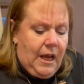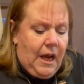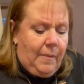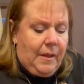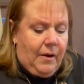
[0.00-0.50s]

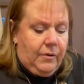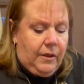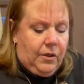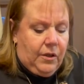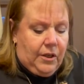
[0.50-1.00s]
I'm not really
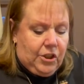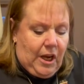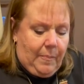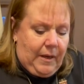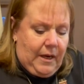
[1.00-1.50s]
good at
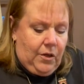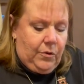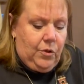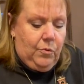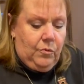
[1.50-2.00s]
chopping. I know
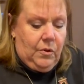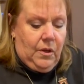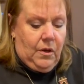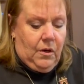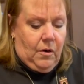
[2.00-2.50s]
you
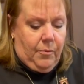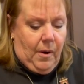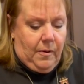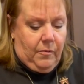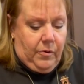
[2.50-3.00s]
are
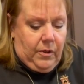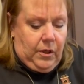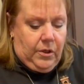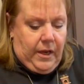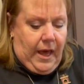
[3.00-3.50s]
probably really
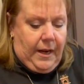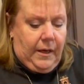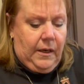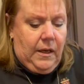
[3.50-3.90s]
good at it.